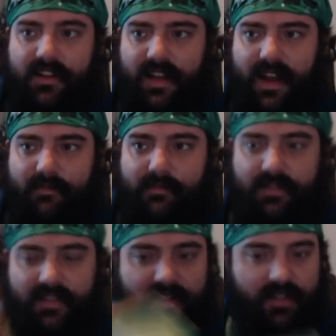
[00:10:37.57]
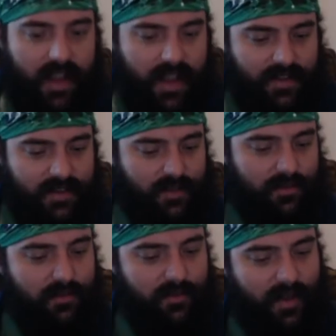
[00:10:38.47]
Kind of sad
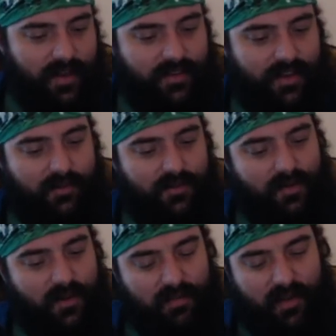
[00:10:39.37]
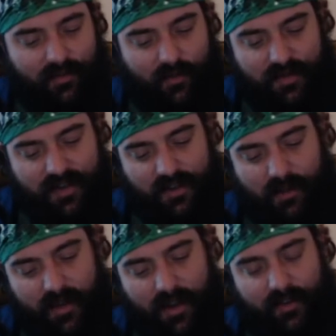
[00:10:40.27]
to switch platforms because all
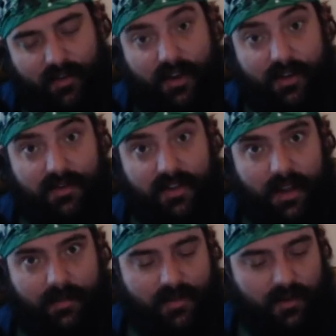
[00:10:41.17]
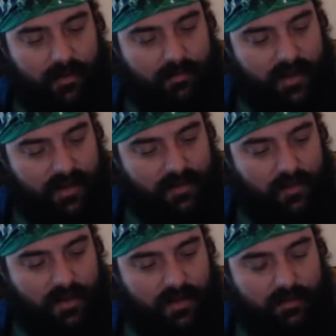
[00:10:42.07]
my other Yakuza games are on
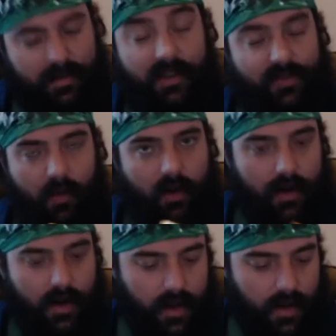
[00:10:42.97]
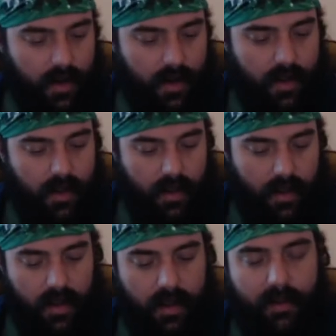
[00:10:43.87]
PS4.
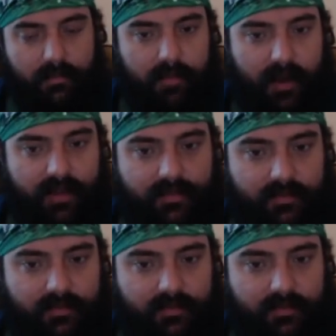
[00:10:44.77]
But